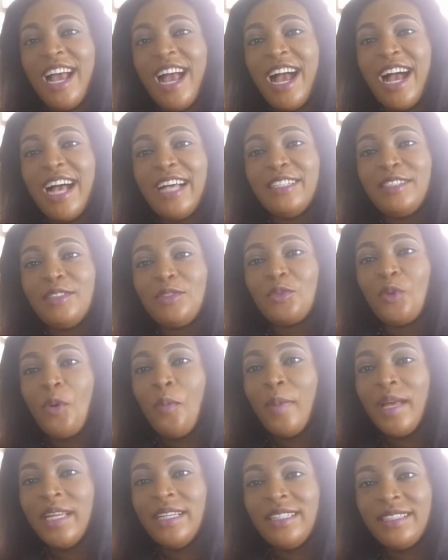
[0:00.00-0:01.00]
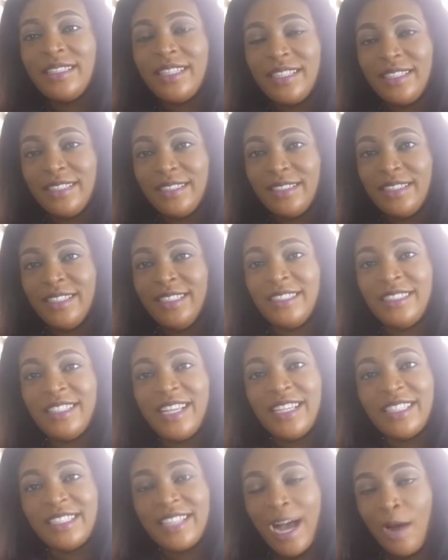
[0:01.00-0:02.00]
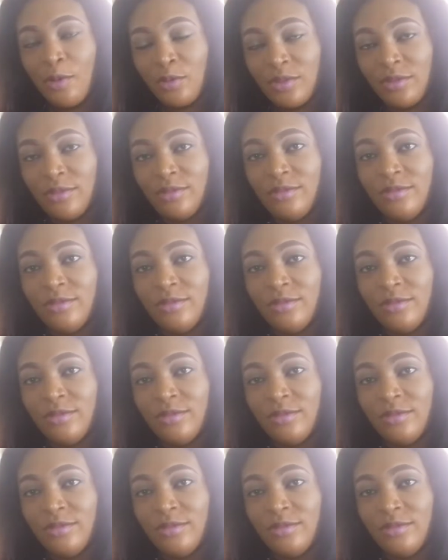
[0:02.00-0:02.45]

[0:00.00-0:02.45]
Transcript: has so many things it takes out